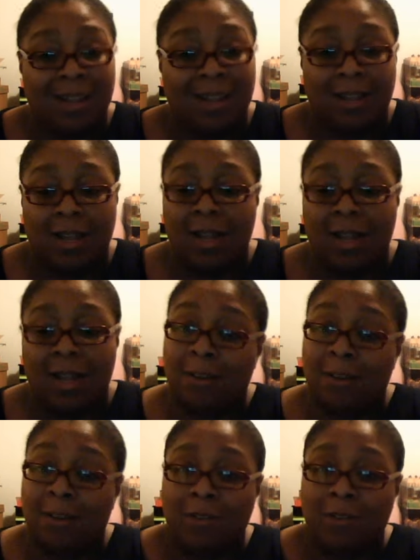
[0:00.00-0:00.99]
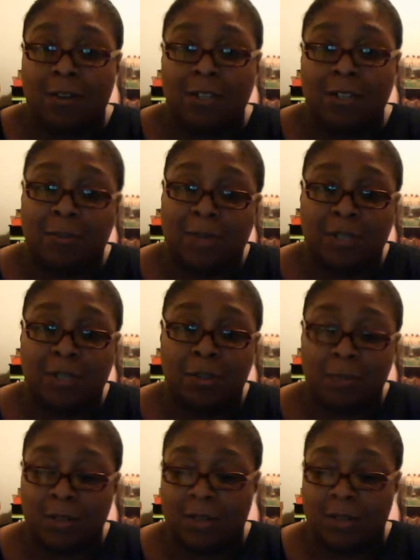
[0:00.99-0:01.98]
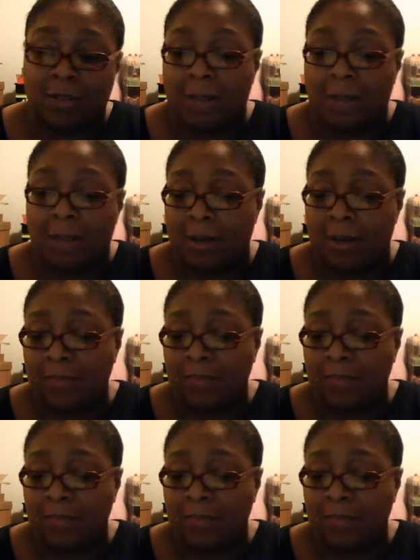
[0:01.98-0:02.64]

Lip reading: Yeah, go figure, because everybody told me to go to the library.